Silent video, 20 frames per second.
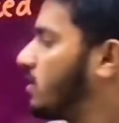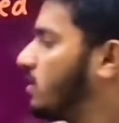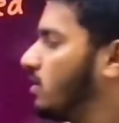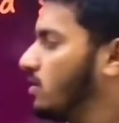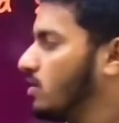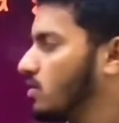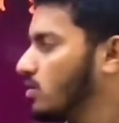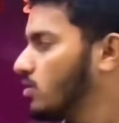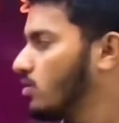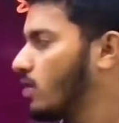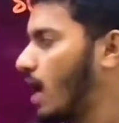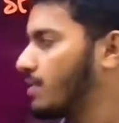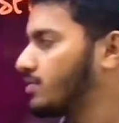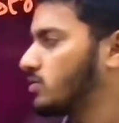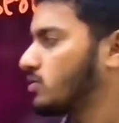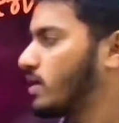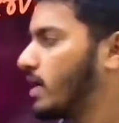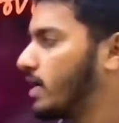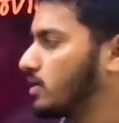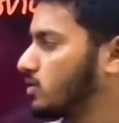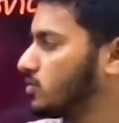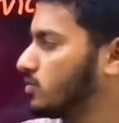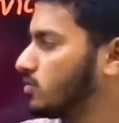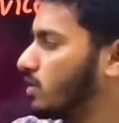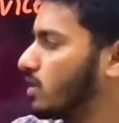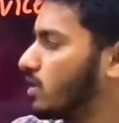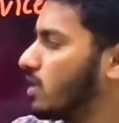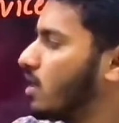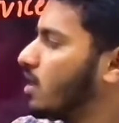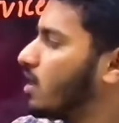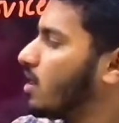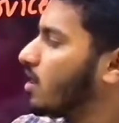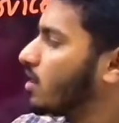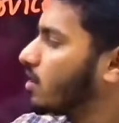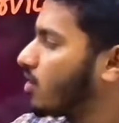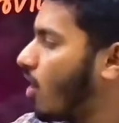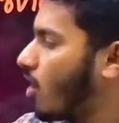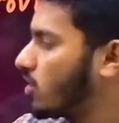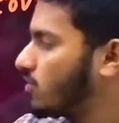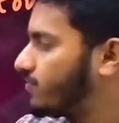you have to write your
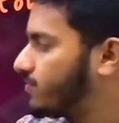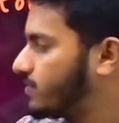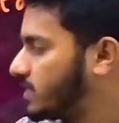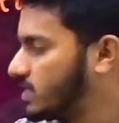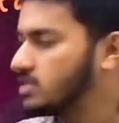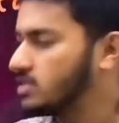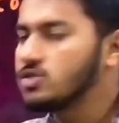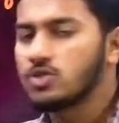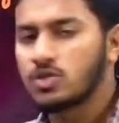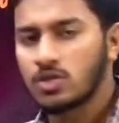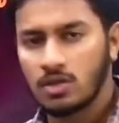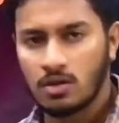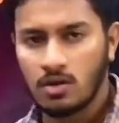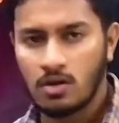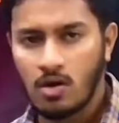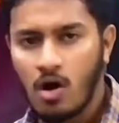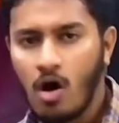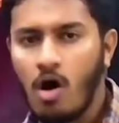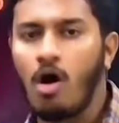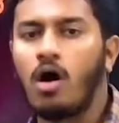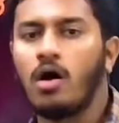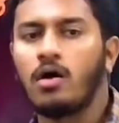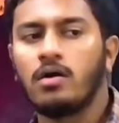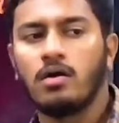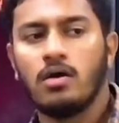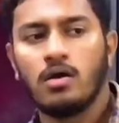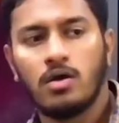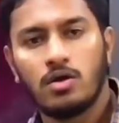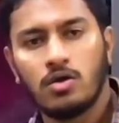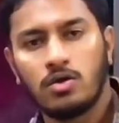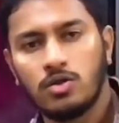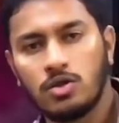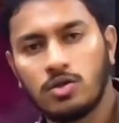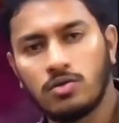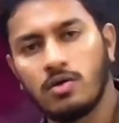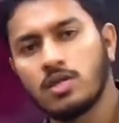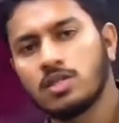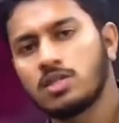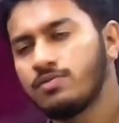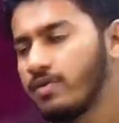confident or
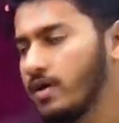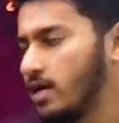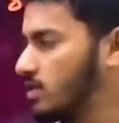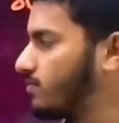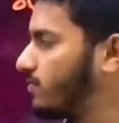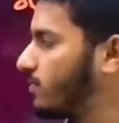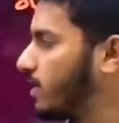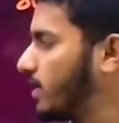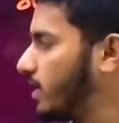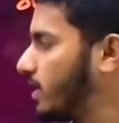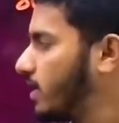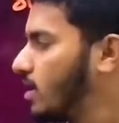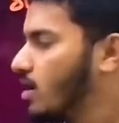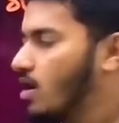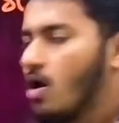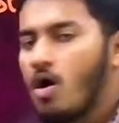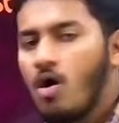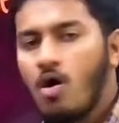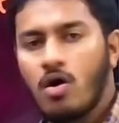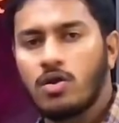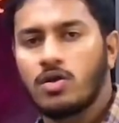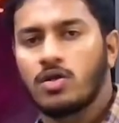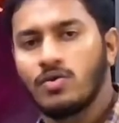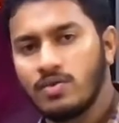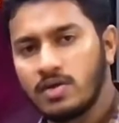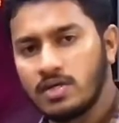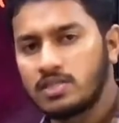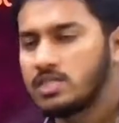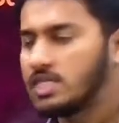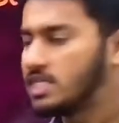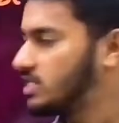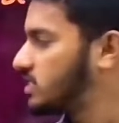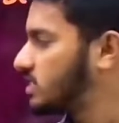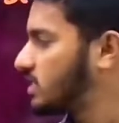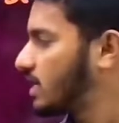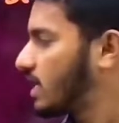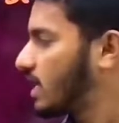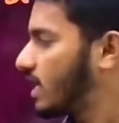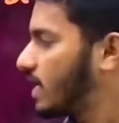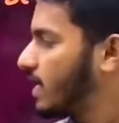yours faithfully or yours
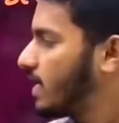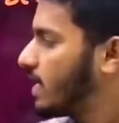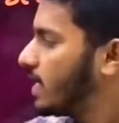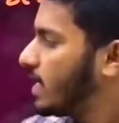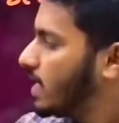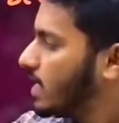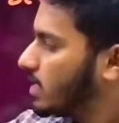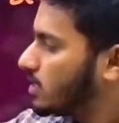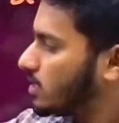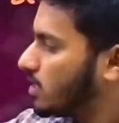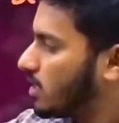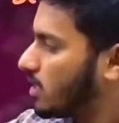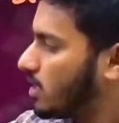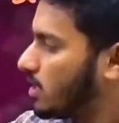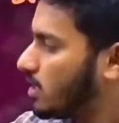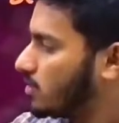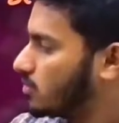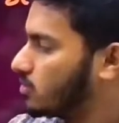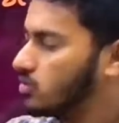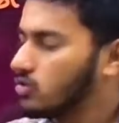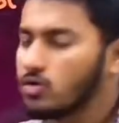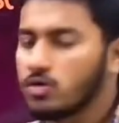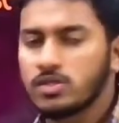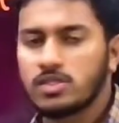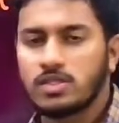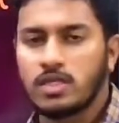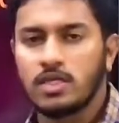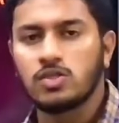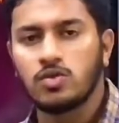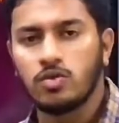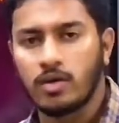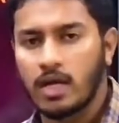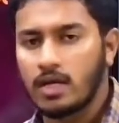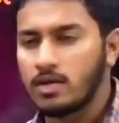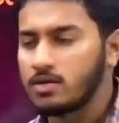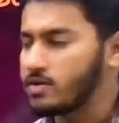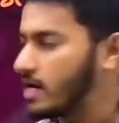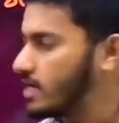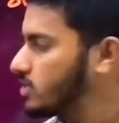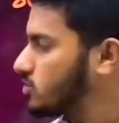sincerely. Those things you can
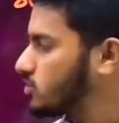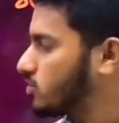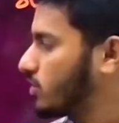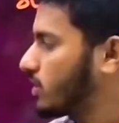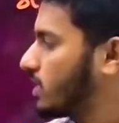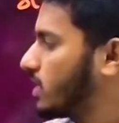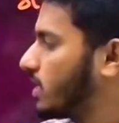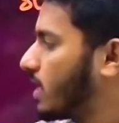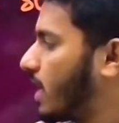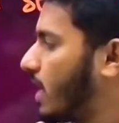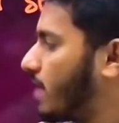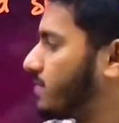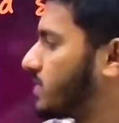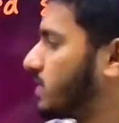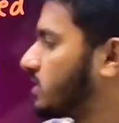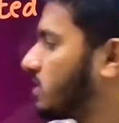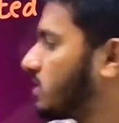write. So here I have written